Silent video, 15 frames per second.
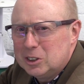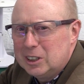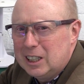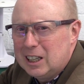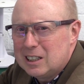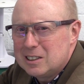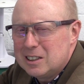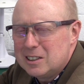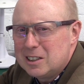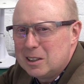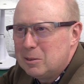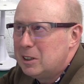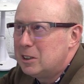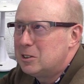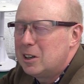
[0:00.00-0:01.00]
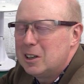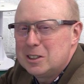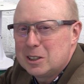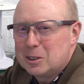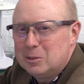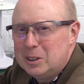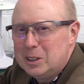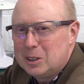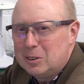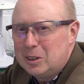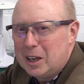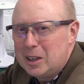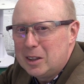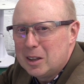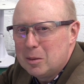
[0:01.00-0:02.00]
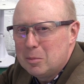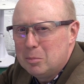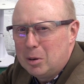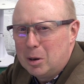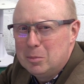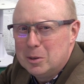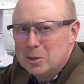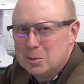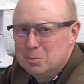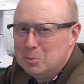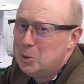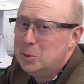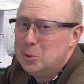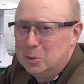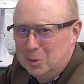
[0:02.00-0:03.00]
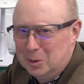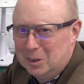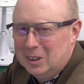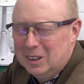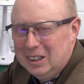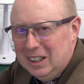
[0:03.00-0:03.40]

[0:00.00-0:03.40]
and he has this thing where he tries to recreate the bomber's moon,